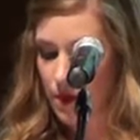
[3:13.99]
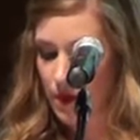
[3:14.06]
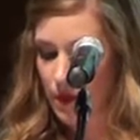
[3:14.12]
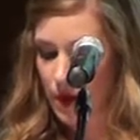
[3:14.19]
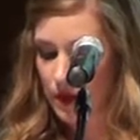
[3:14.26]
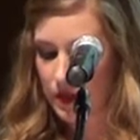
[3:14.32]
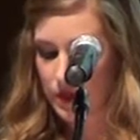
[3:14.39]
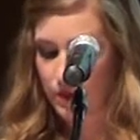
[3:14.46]

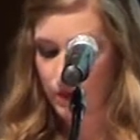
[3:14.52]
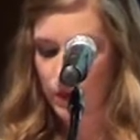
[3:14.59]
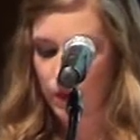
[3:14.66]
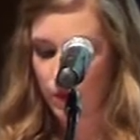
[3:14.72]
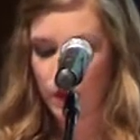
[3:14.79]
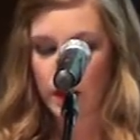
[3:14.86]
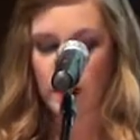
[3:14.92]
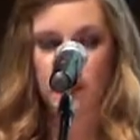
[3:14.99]
We ended up
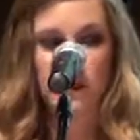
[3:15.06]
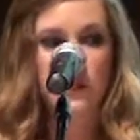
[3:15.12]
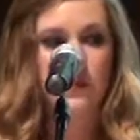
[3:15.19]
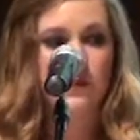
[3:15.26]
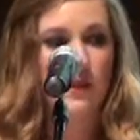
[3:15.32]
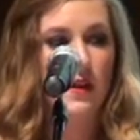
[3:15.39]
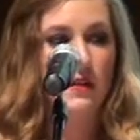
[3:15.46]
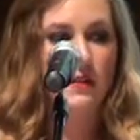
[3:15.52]
being really close
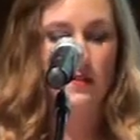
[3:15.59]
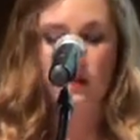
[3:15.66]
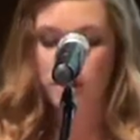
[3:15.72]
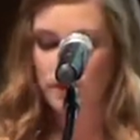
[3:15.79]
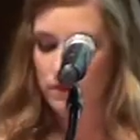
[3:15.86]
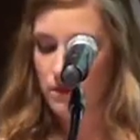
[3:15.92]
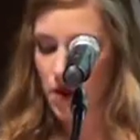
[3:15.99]
friends,